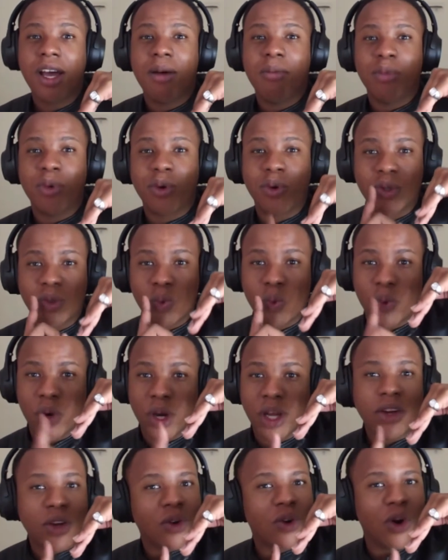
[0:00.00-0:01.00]
Because when
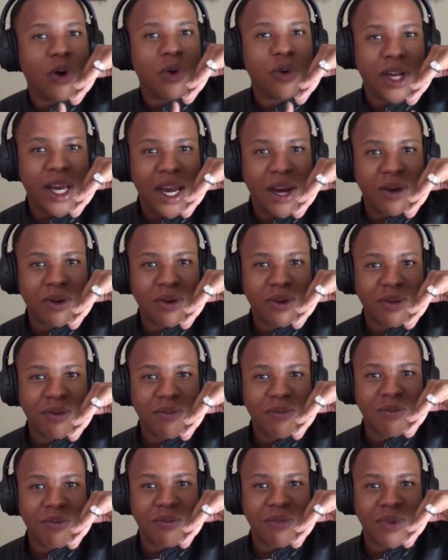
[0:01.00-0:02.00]
you go down,
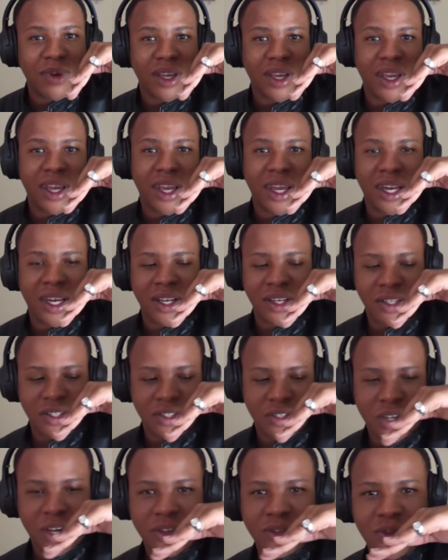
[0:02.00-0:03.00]
it
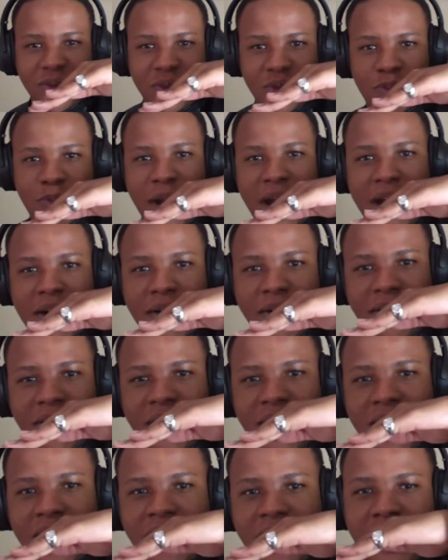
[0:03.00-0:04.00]
starts to spiral,
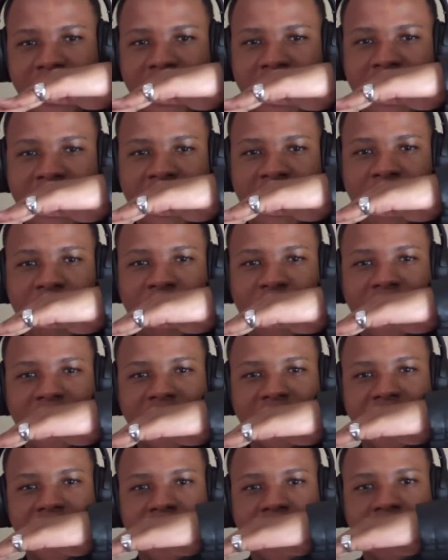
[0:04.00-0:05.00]
and then one
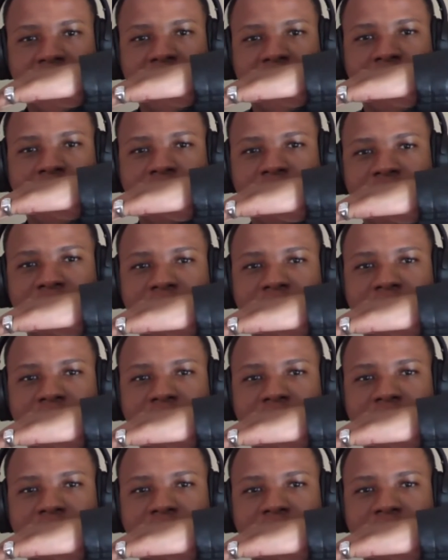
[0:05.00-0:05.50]
day of